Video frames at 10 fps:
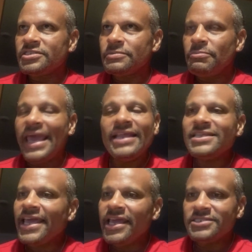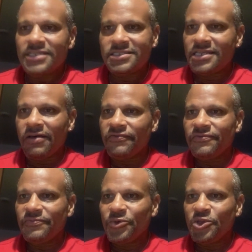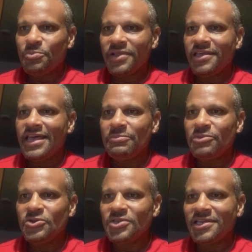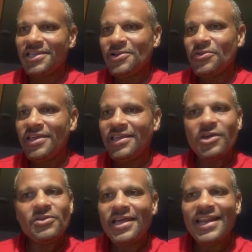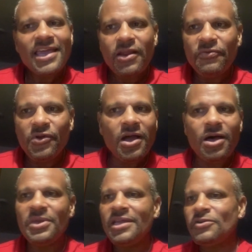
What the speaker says: maintains itself when you play that music. Whether or not, again, if they're humming or